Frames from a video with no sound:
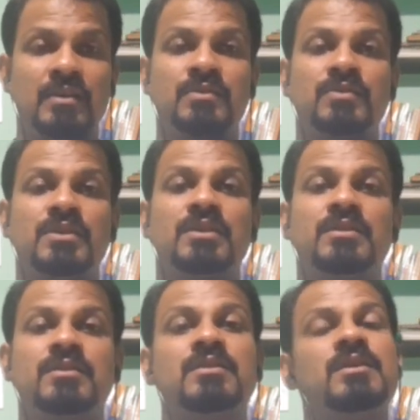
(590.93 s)
So
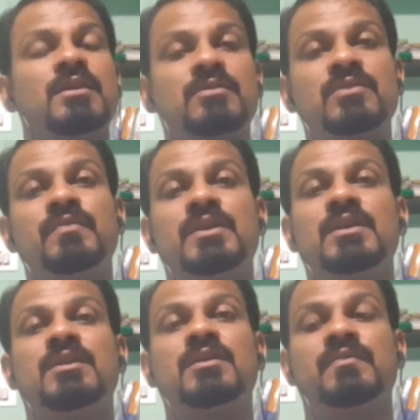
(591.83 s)
here also we
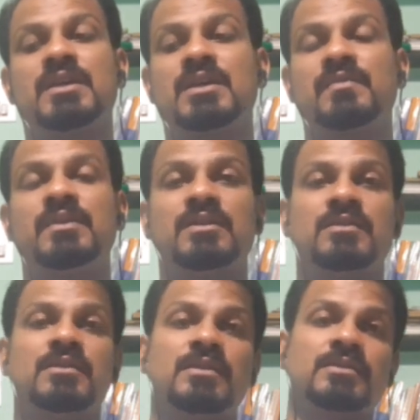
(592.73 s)
are having
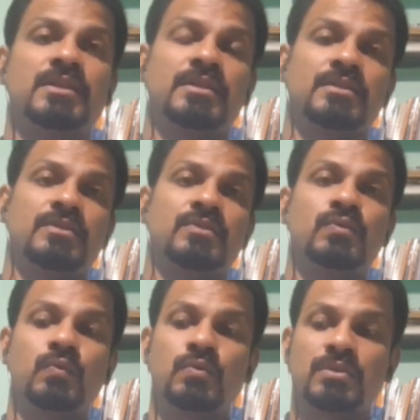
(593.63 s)
a certain
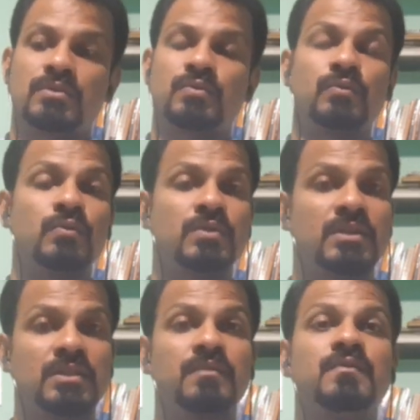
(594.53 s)
tools. Through those
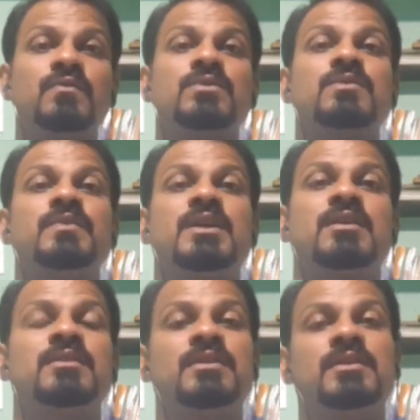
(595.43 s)
kinds of tools, we
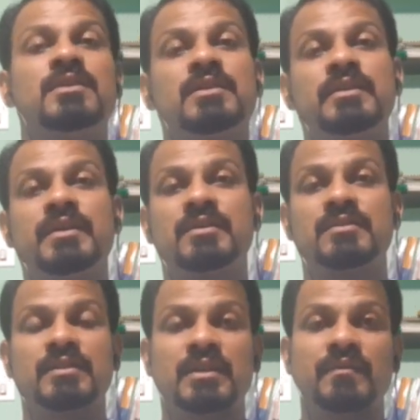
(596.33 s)
can get
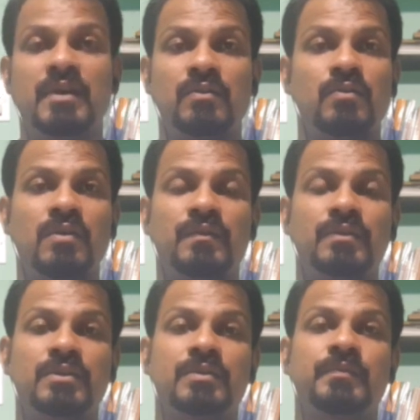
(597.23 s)
single value of
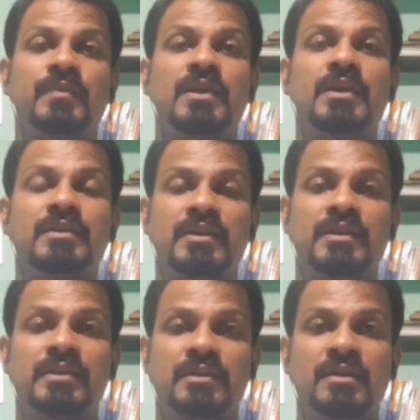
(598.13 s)
entire
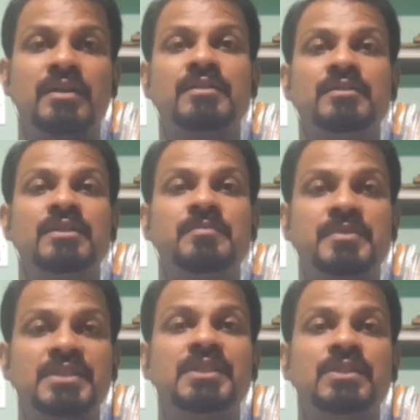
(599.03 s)
data or the
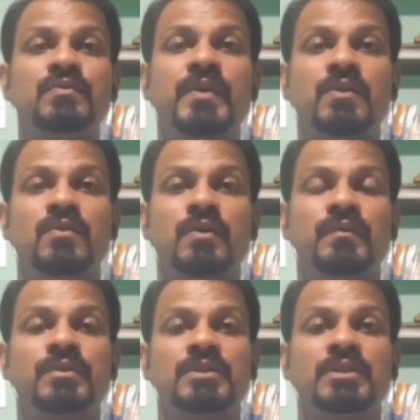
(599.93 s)
representative value of
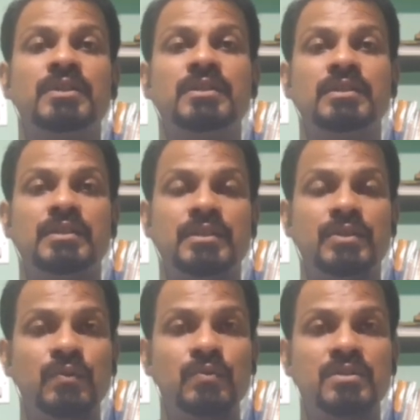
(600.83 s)
the
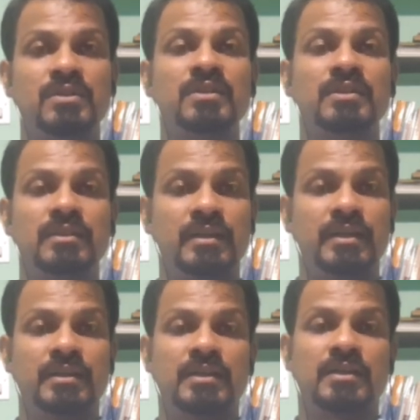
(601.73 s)
huge
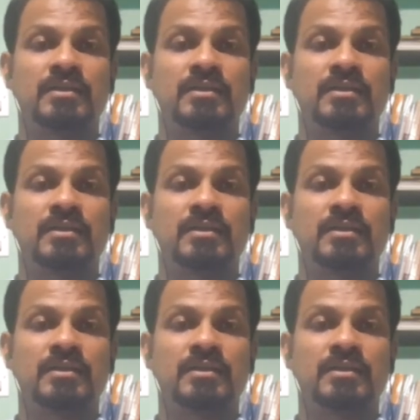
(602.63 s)
data.